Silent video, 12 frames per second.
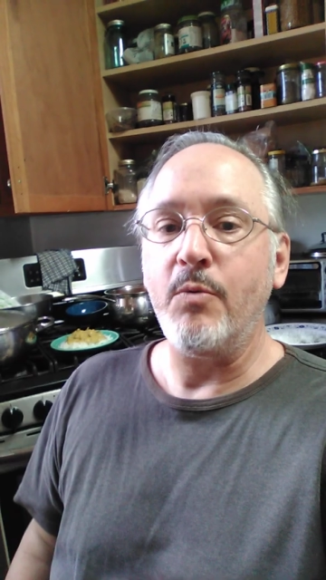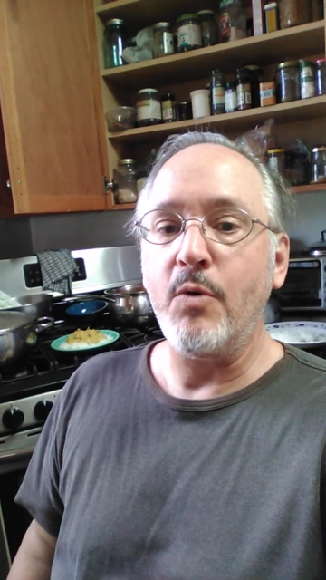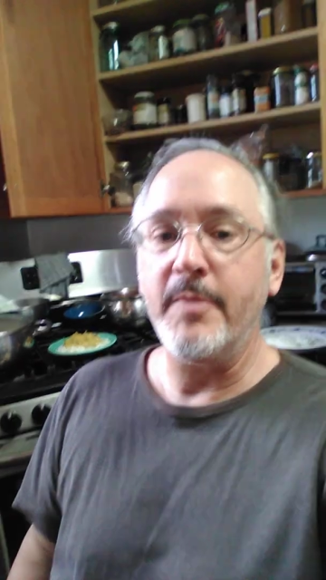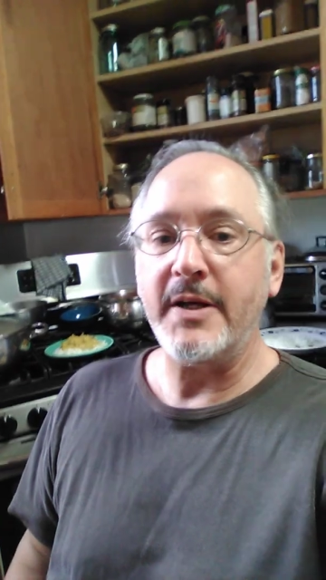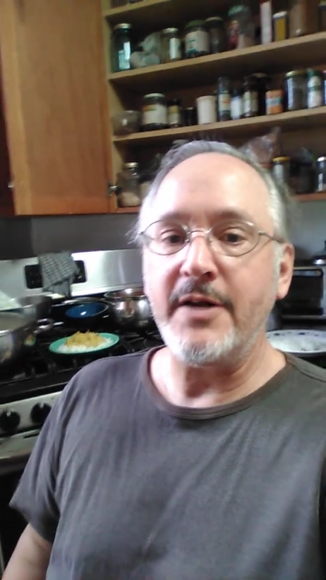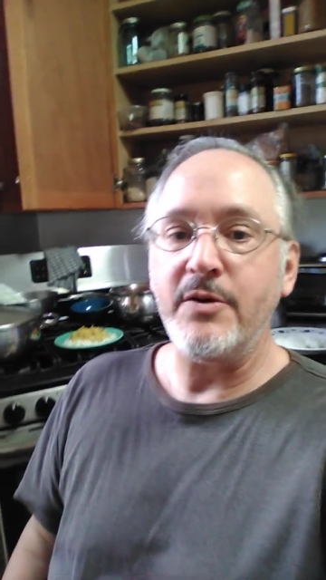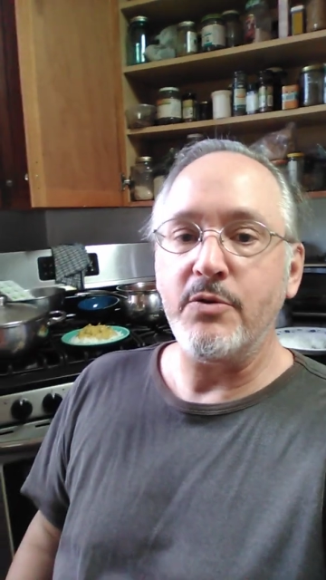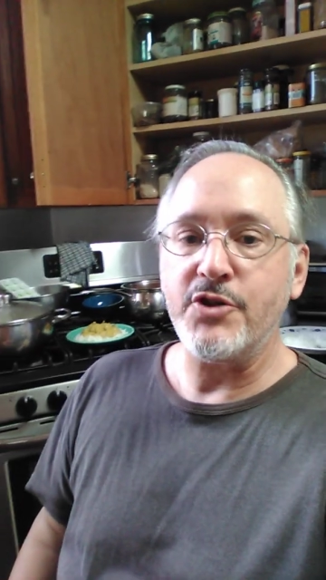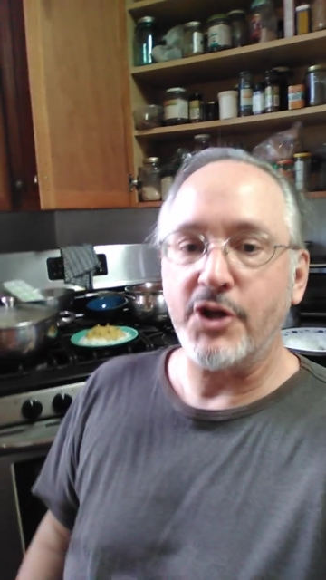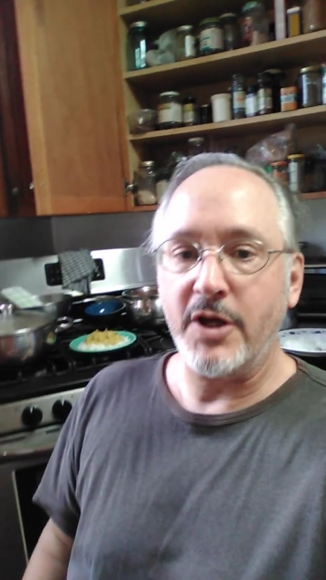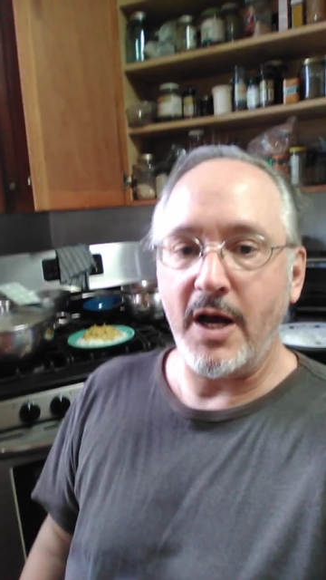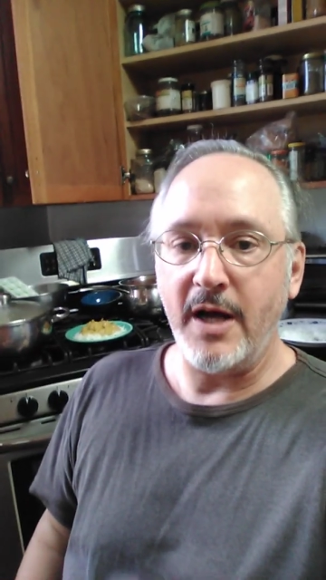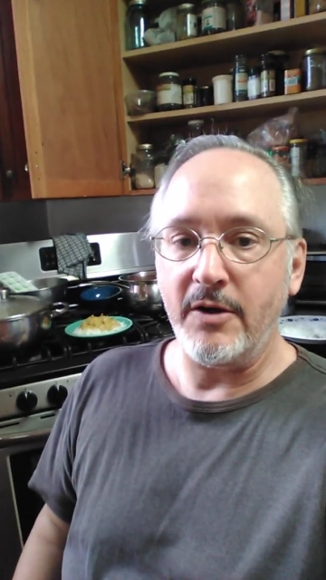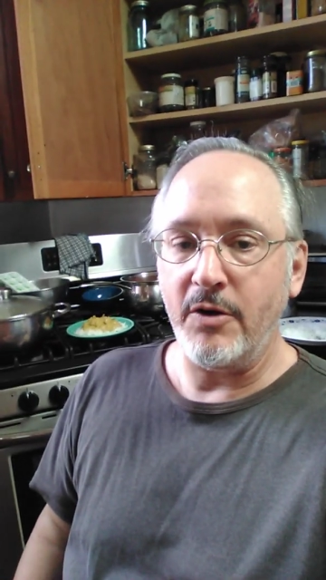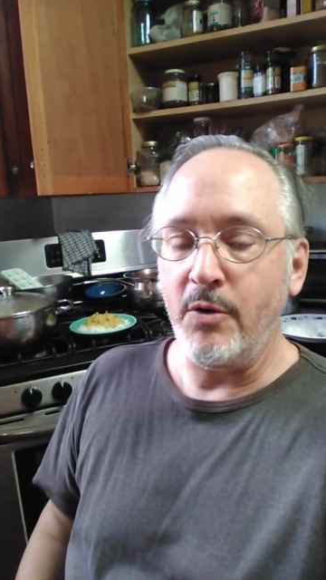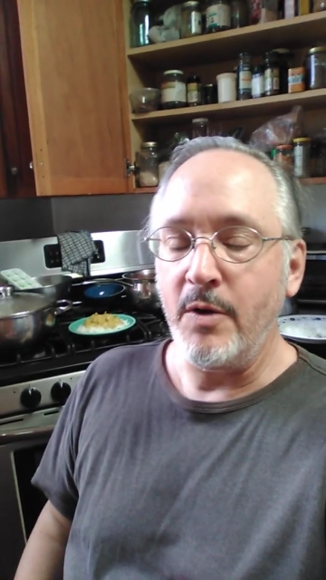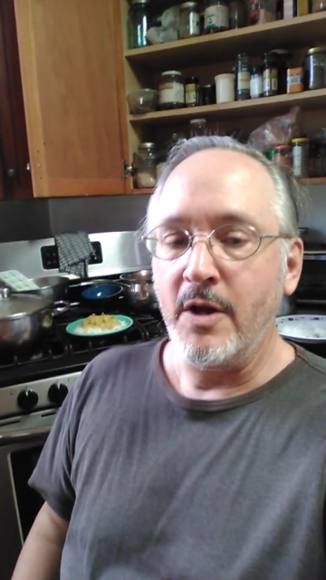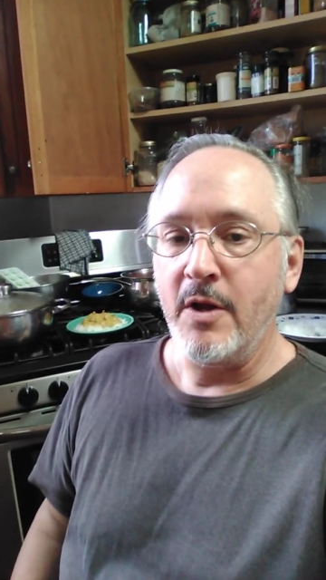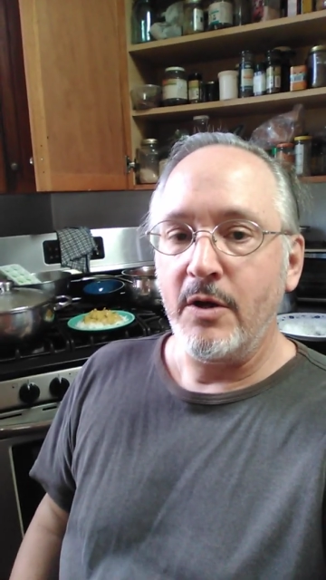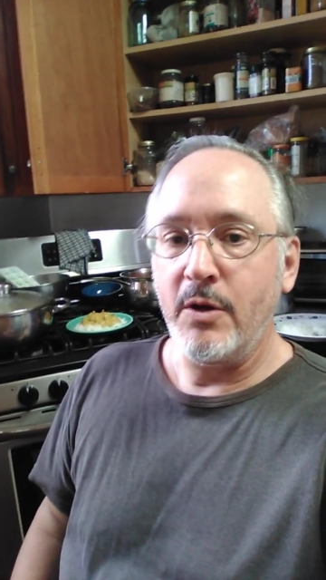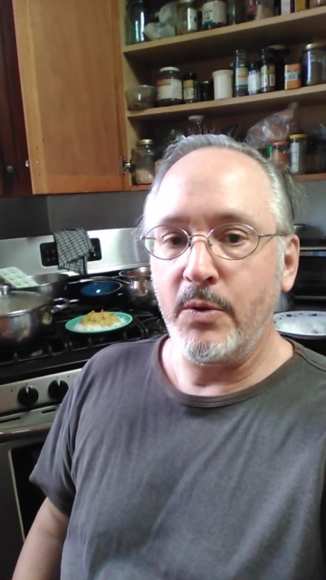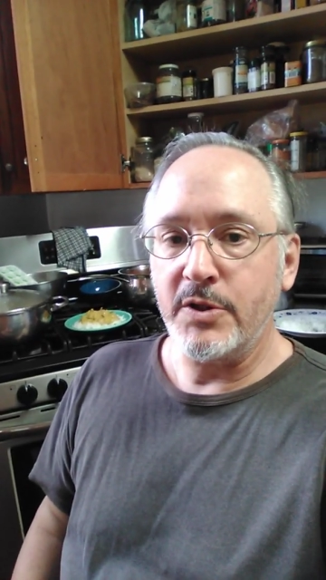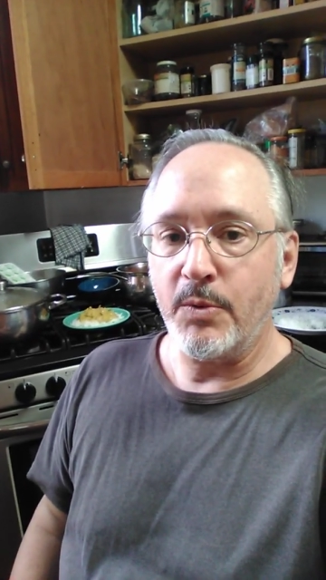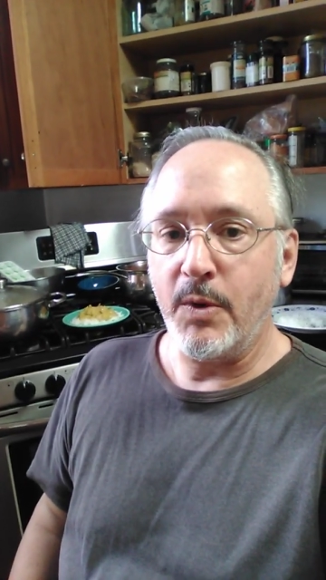woman I knew in Chicago, who
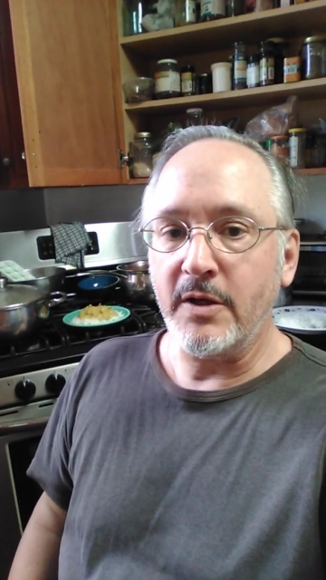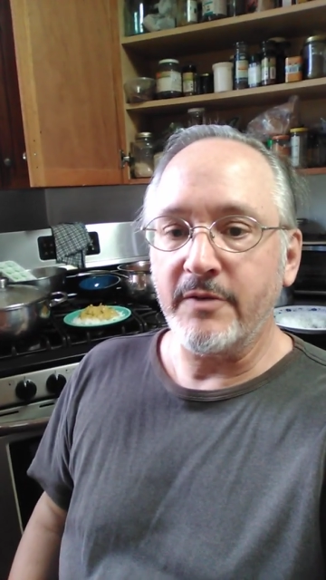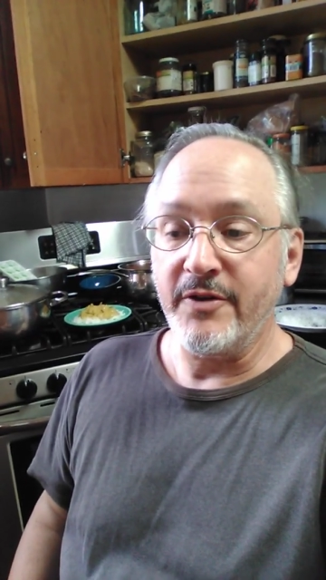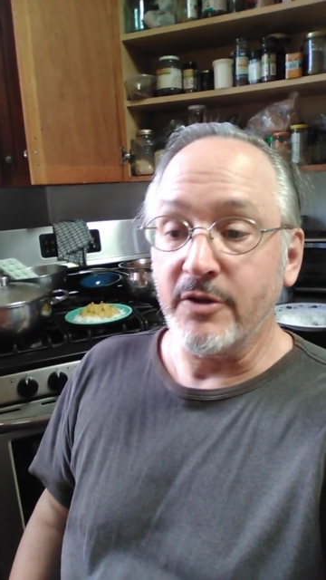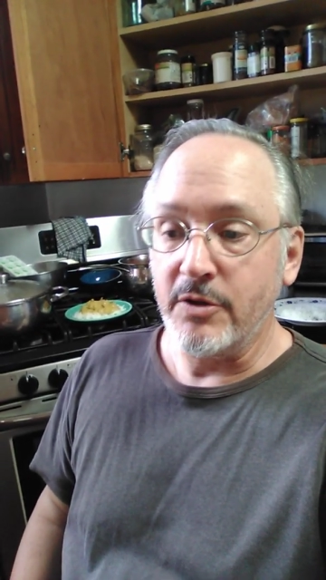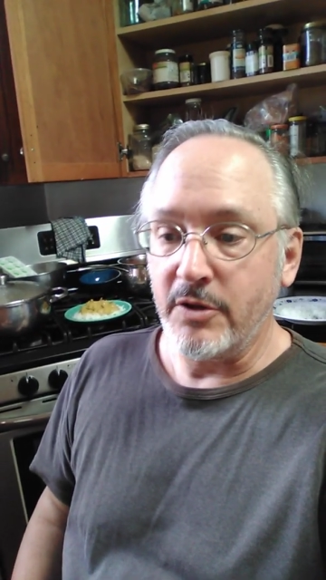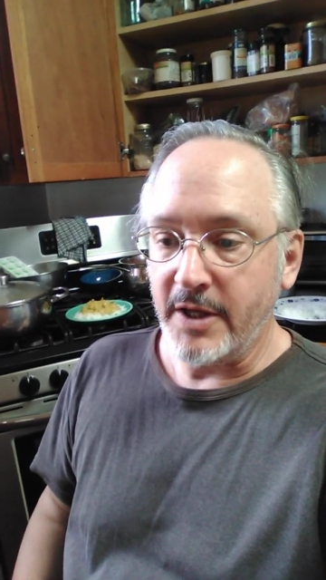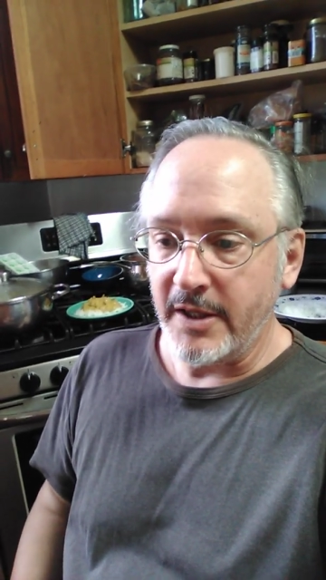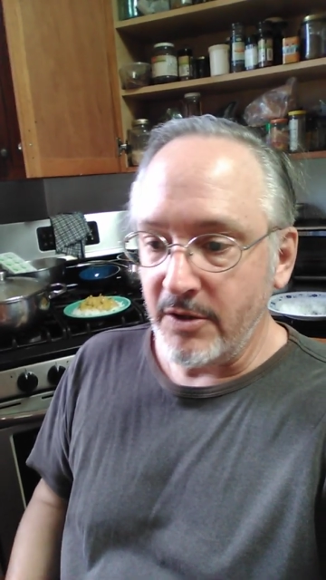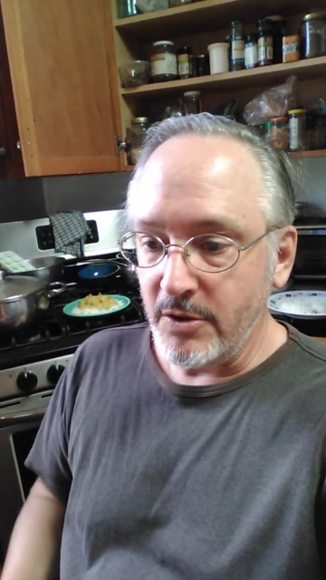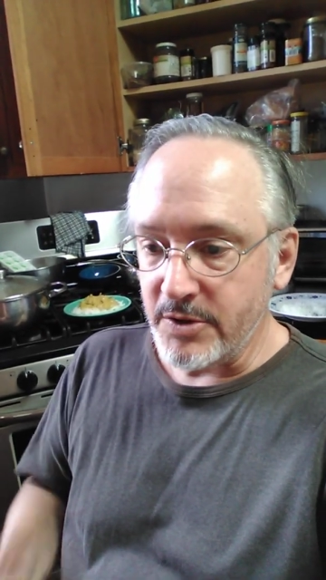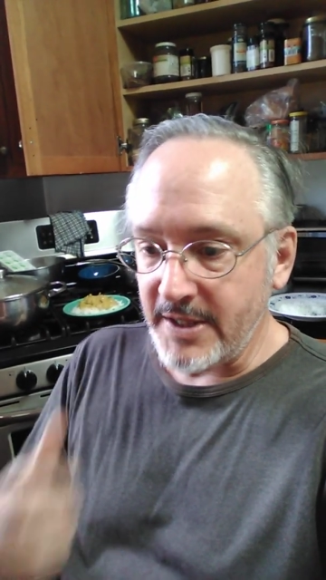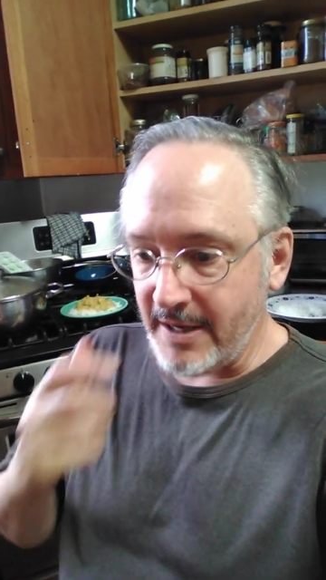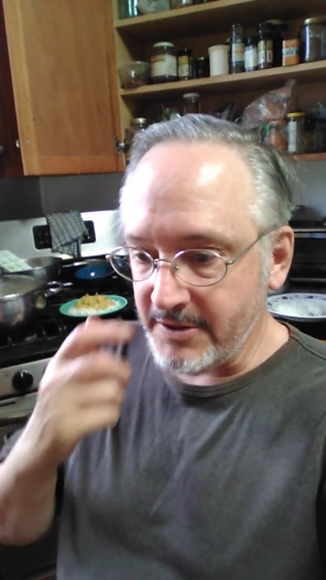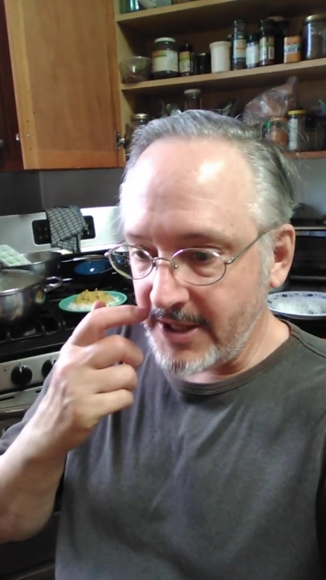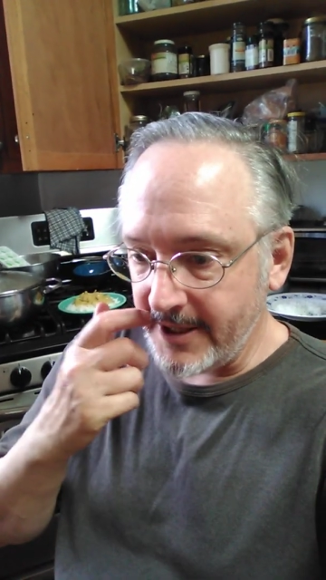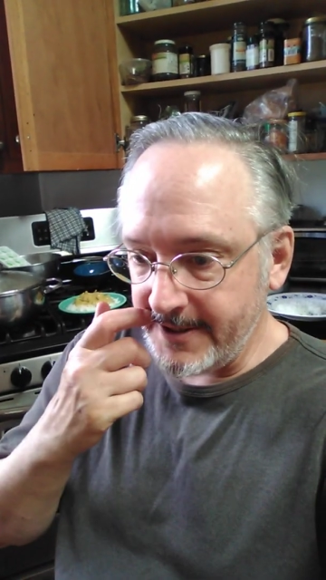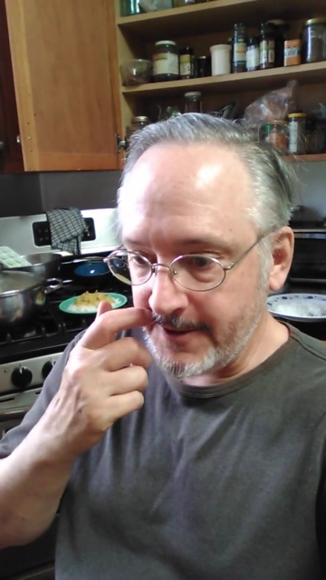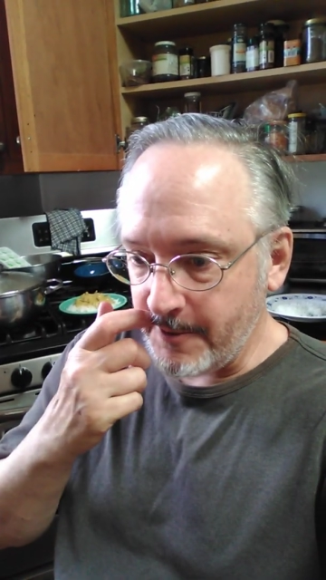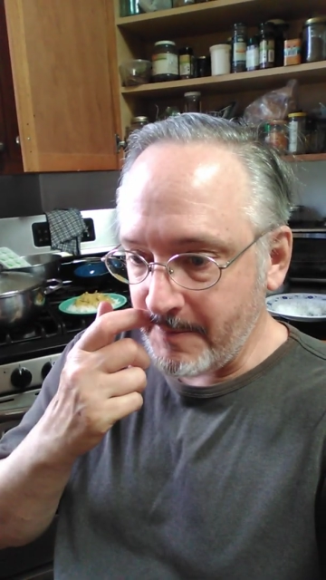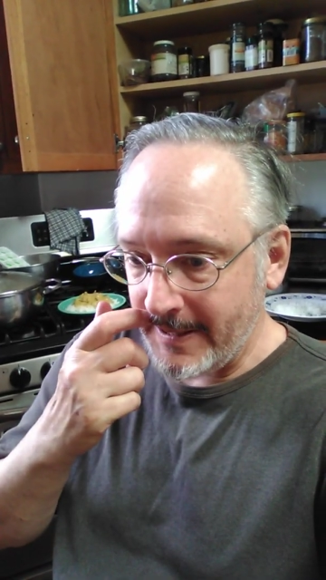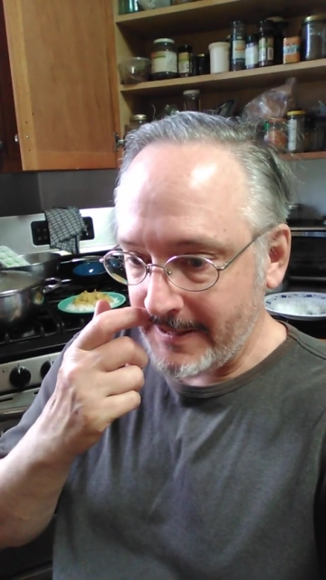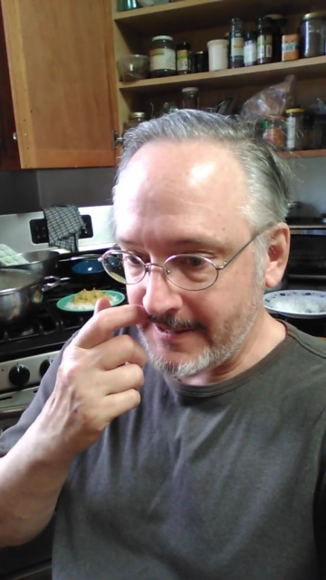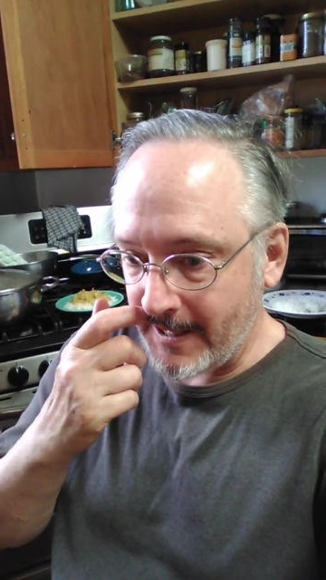was a wonderful cook and in whose house I had dinner
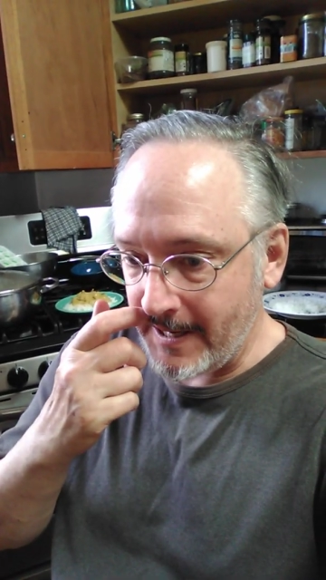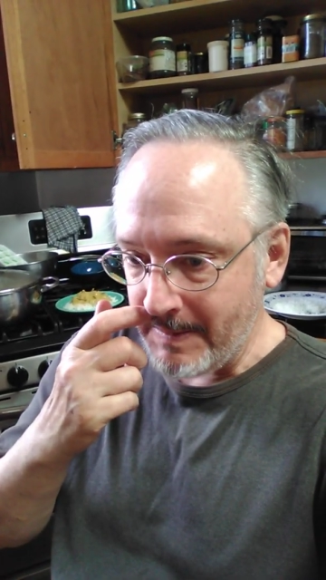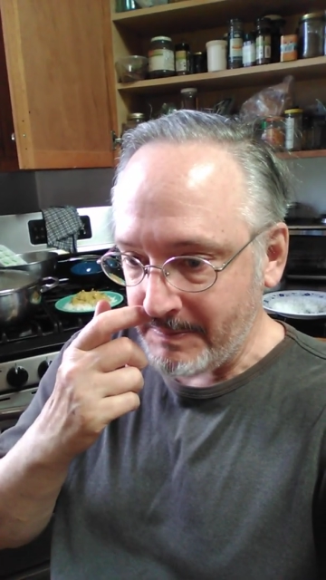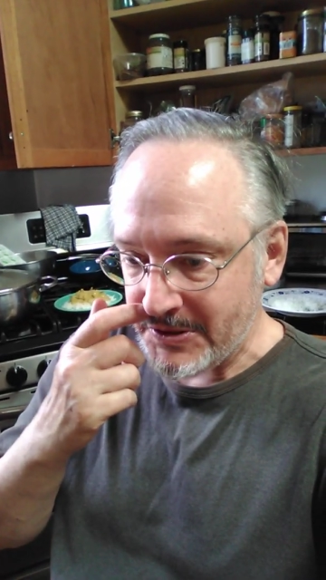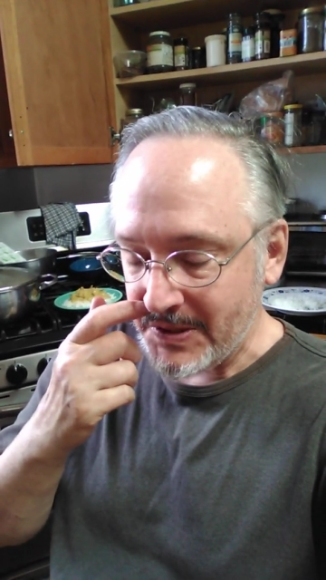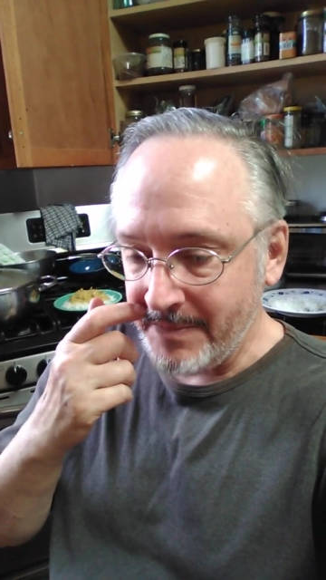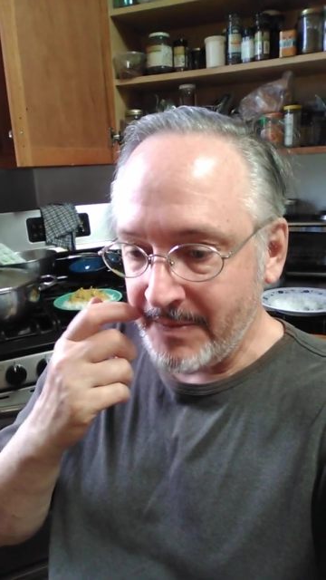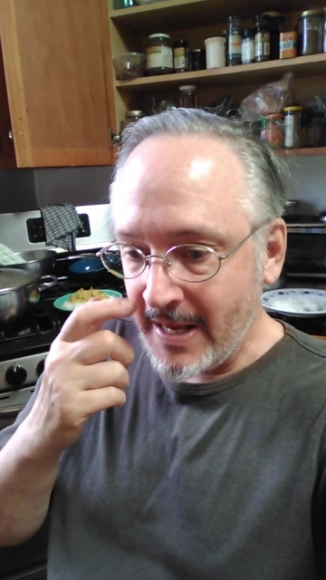many times.